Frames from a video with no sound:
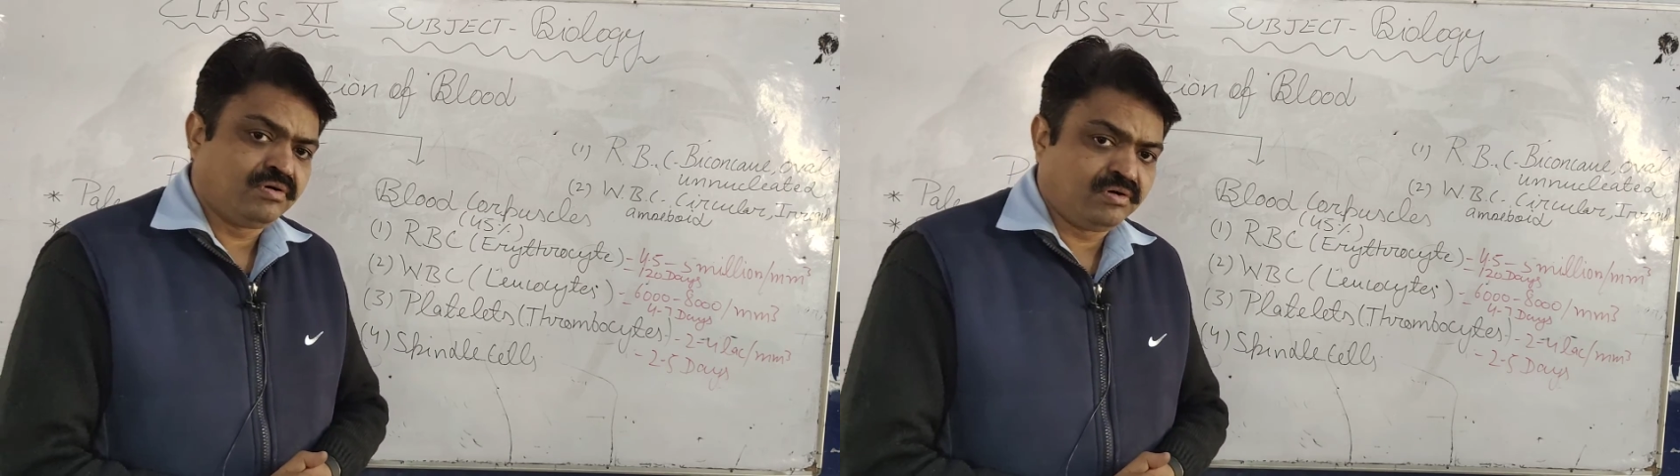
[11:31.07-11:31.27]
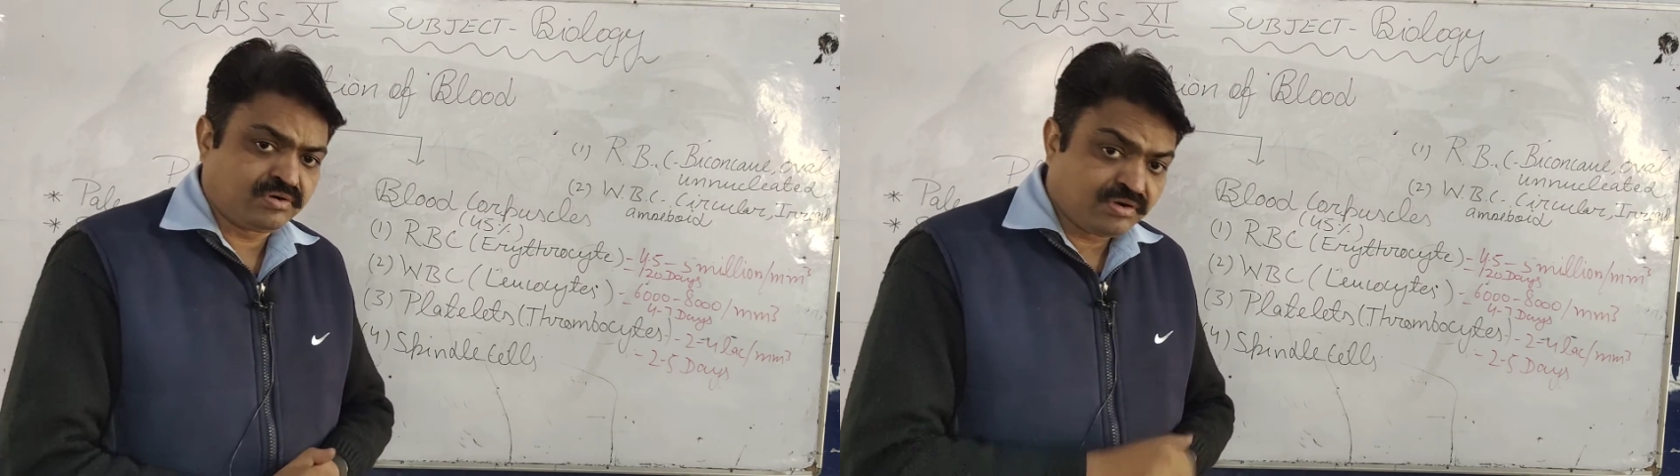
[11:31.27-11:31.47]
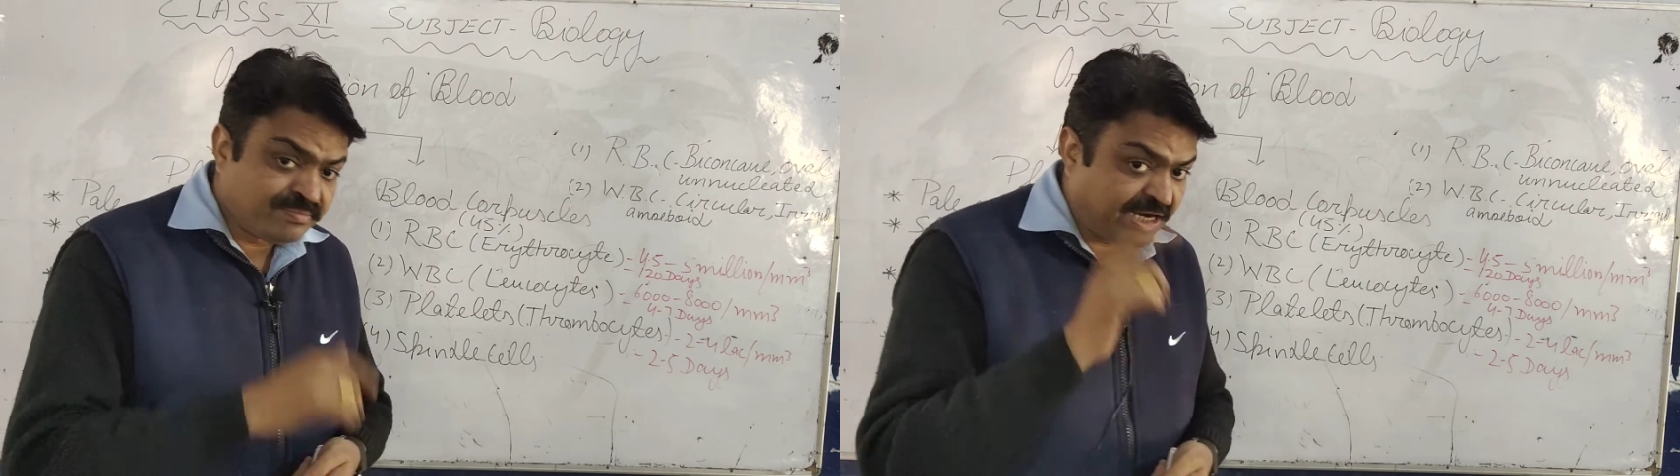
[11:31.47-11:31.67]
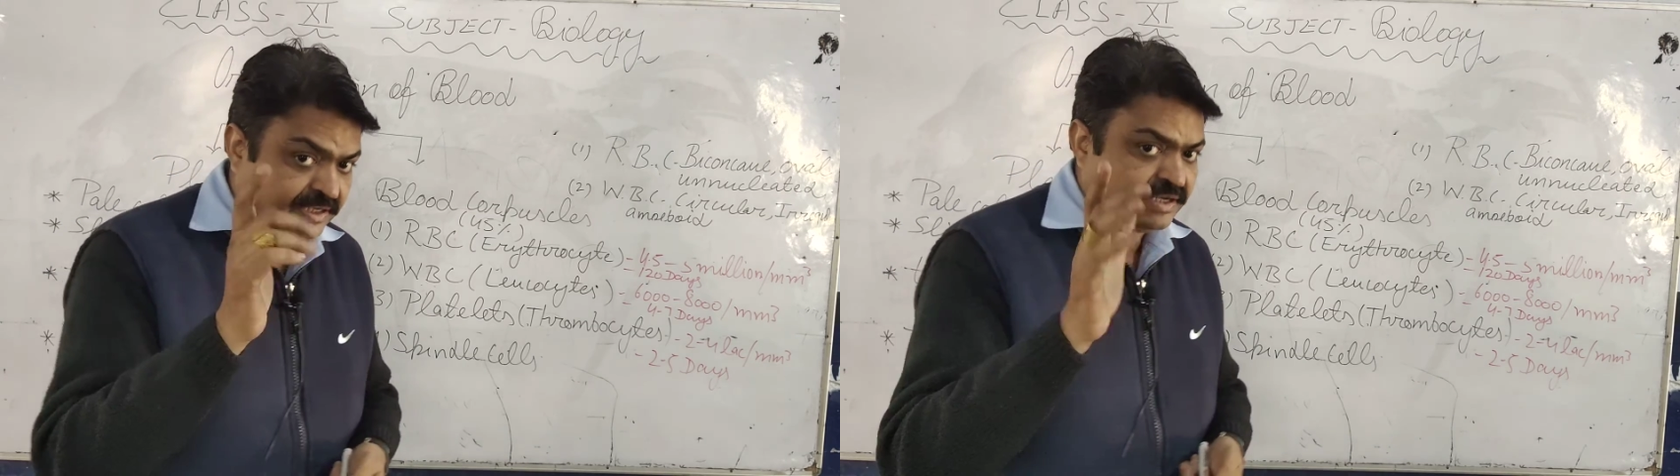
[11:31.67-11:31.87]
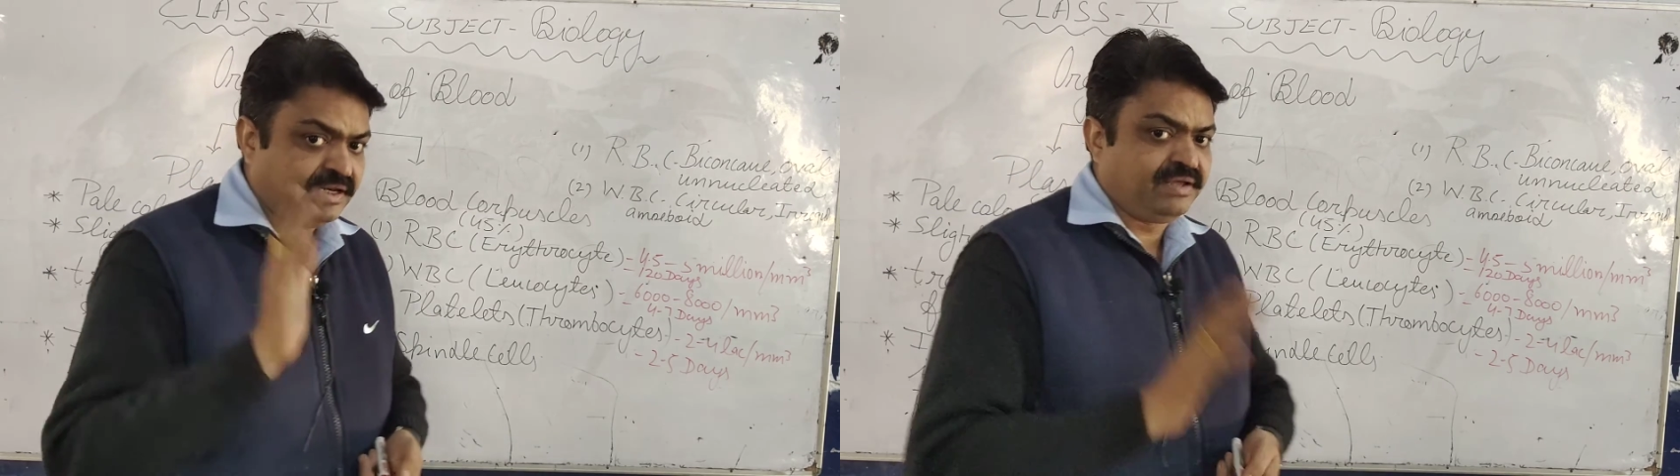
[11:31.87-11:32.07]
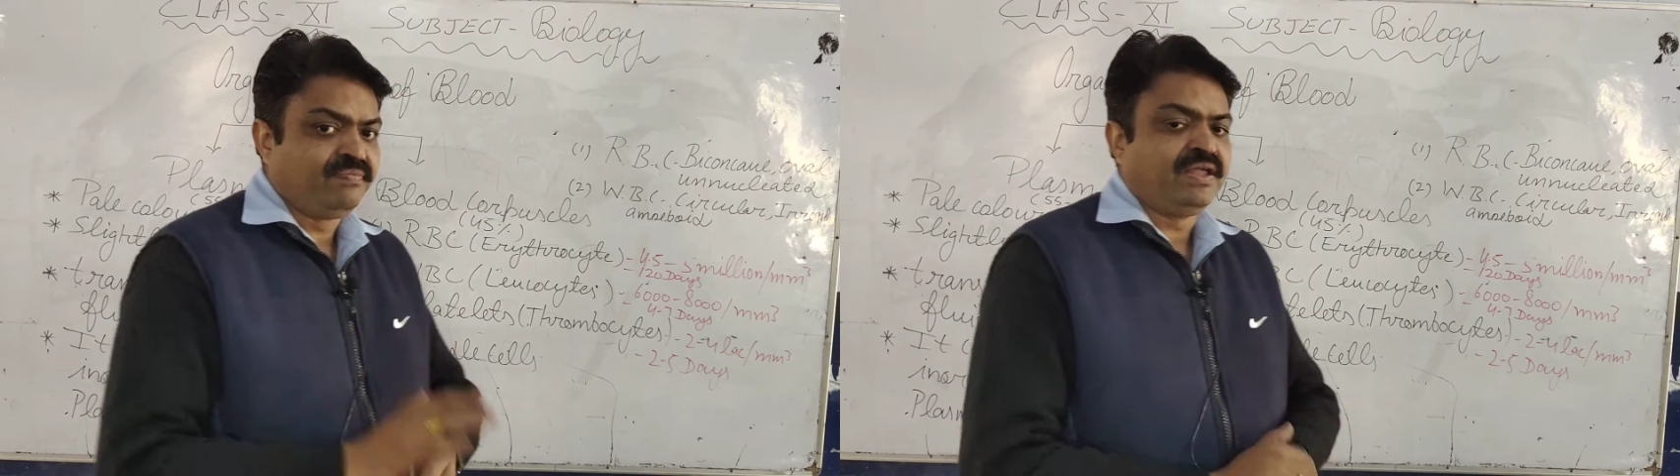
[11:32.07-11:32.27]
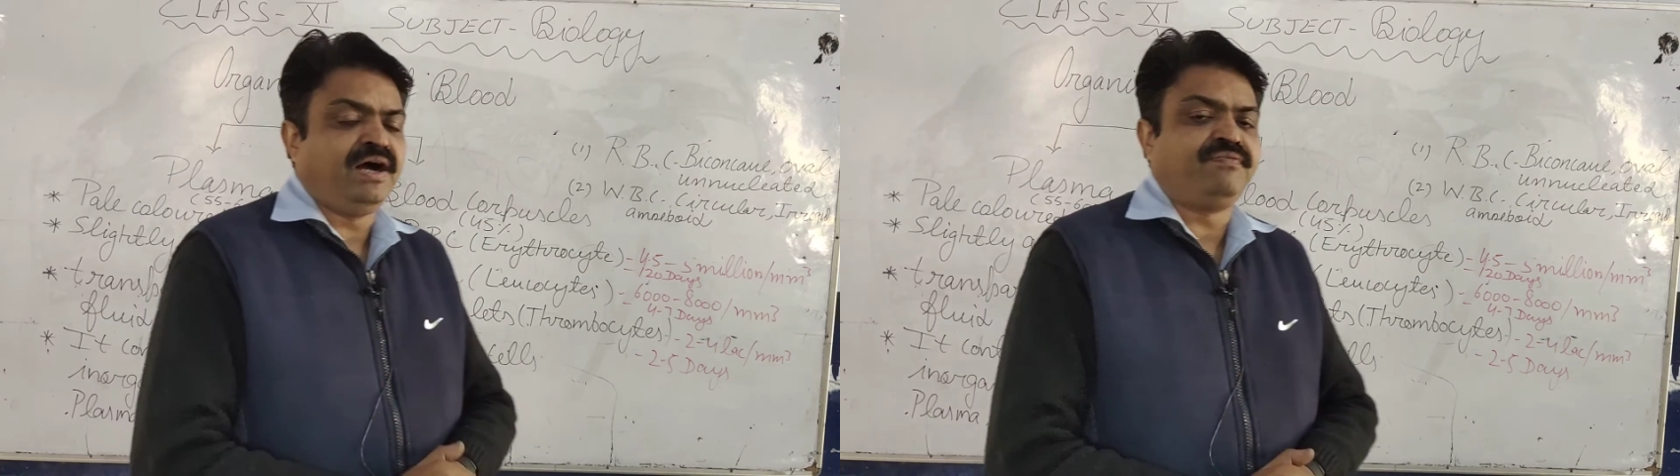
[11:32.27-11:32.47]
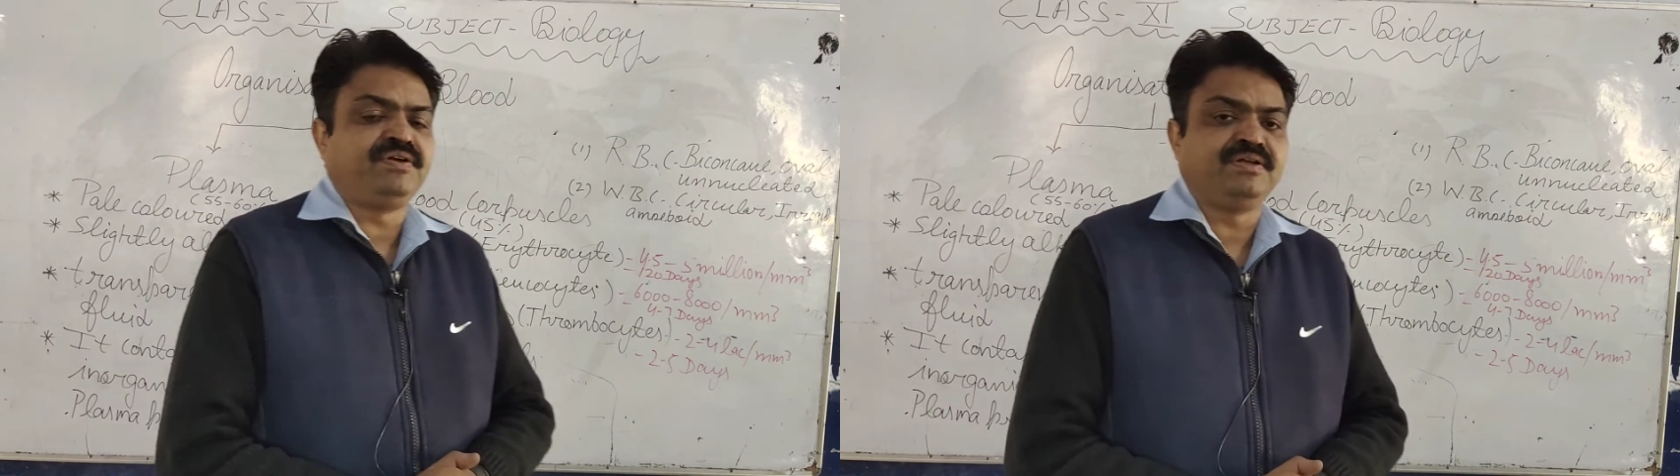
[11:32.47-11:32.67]
automatically
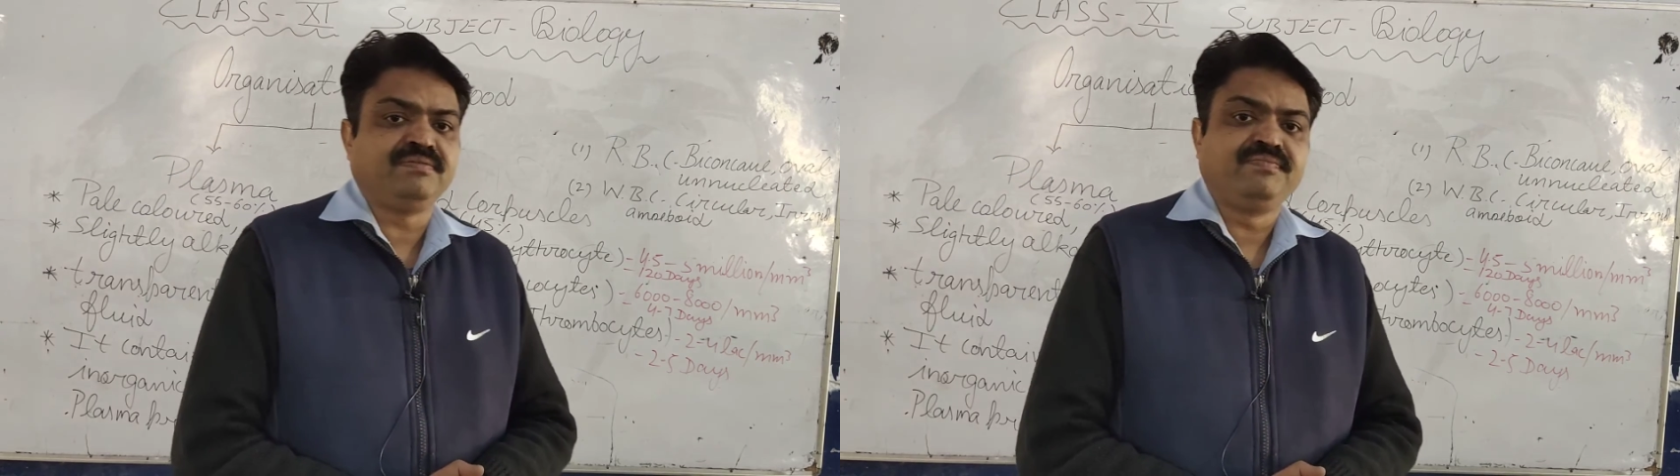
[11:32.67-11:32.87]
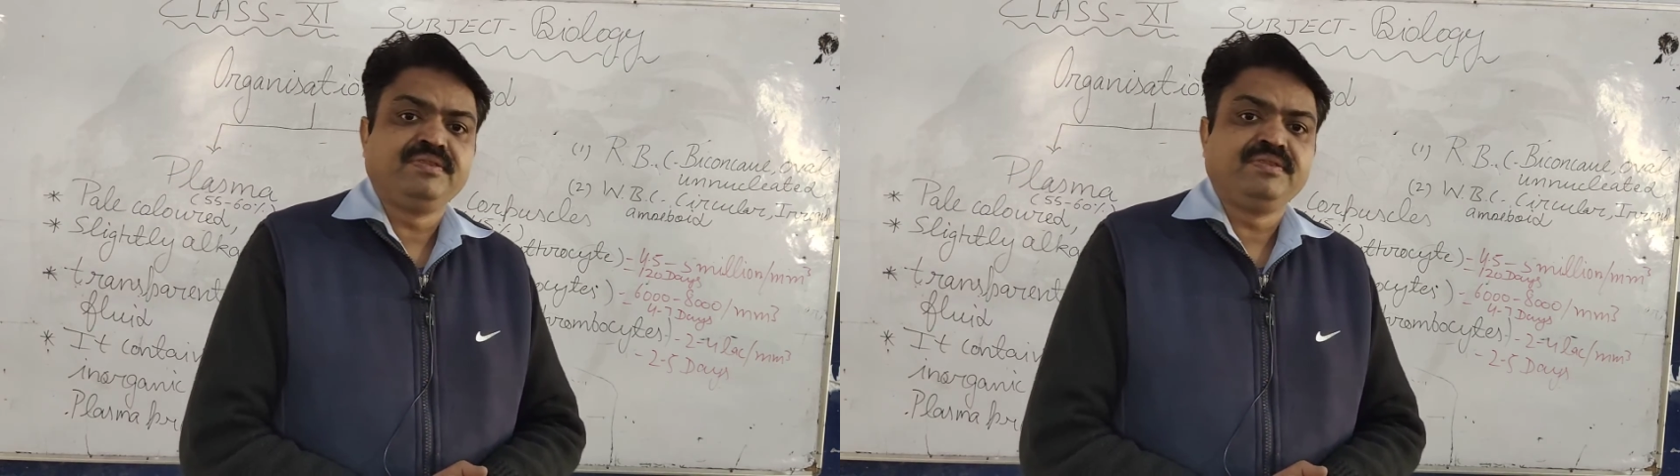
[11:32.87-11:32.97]
after